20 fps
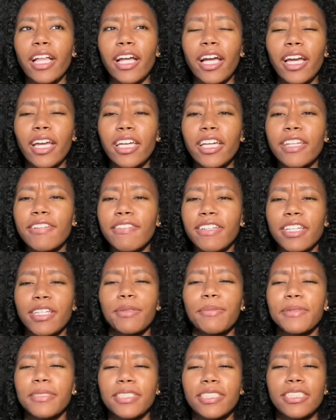like, I can't even get
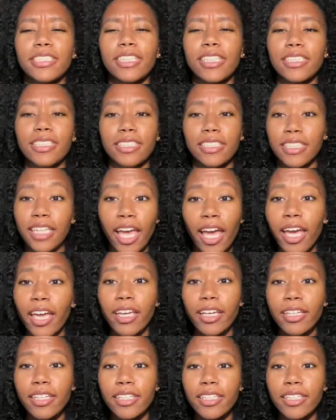a position as a tech.